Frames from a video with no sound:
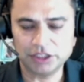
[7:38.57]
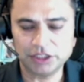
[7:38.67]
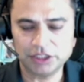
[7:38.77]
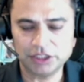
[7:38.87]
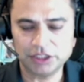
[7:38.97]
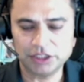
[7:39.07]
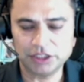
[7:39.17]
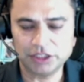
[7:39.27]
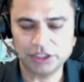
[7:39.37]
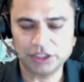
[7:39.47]
He's
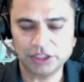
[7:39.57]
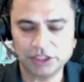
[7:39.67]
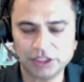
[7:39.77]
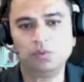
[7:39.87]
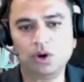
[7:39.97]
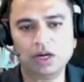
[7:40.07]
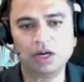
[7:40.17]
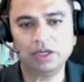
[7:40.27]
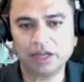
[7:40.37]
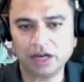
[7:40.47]
intimately
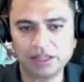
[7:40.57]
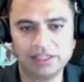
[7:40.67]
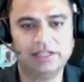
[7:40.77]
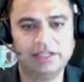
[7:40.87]
involved in all the